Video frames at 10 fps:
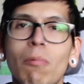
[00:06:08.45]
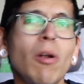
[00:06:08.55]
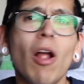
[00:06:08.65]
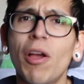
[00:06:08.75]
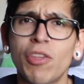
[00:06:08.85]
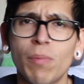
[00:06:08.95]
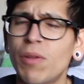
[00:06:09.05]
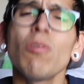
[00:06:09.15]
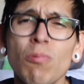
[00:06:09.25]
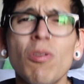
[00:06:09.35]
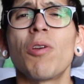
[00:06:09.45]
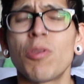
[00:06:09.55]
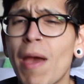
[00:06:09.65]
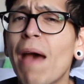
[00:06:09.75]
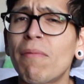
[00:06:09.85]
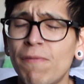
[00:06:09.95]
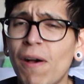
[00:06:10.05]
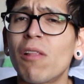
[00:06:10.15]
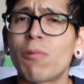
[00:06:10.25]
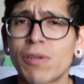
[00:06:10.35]
We're all human. You know you have a
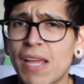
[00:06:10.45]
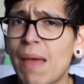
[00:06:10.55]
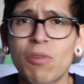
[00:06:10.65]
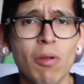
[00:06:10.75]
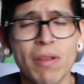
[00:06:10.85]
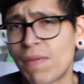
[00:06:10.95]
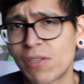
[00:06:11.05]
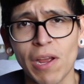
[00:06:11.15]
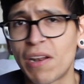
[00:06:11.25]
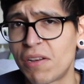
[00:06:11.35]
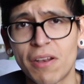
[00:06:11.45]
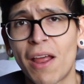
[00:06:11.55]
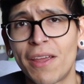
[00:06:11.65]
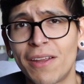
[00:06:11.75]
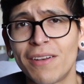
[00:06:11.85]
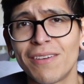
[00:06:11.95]
followers app. Don't even try to deny it.